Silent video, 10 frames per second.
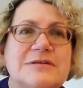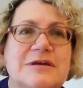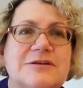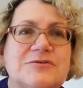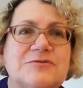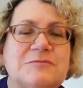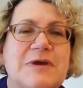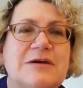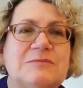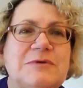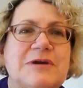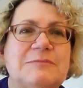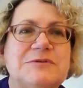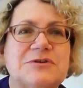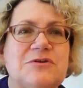I taught him how to pick up
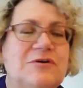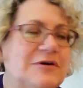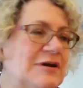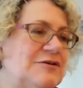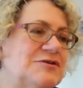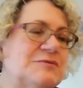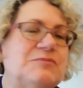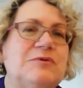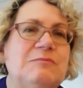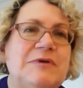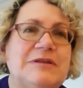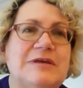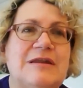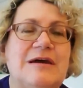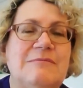his Kong, and I used to point and pick
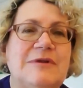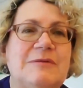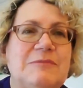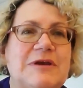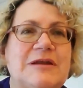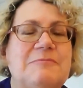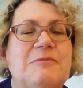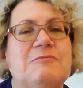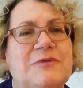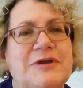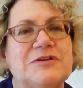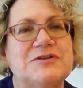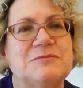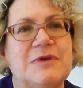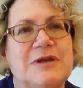that up, and he'd pick it up and bring it
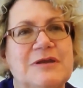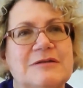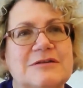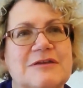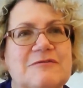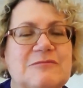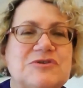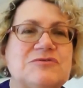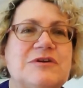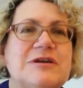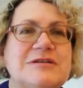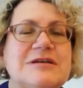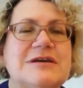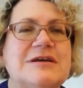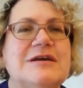to me and give him a treat,
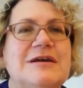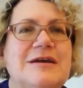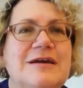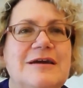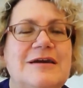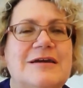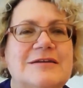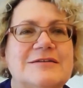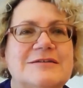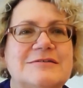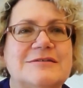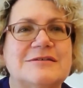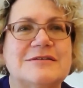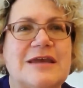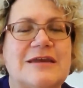to
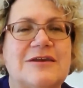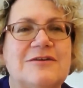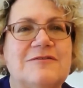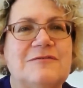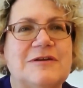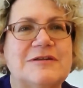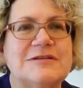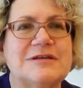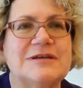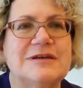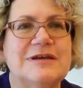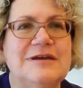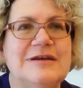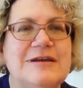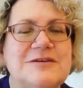say give. And
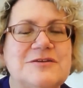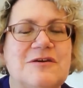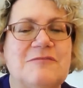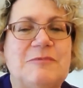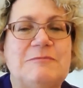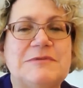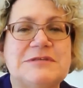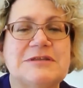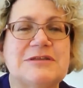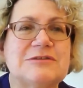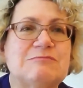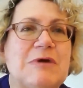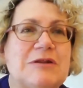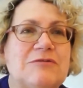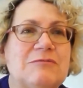yeah, so I've been missing my
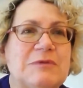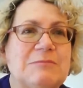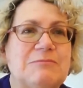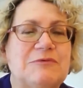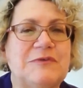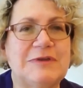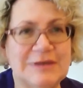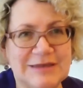little big buffy,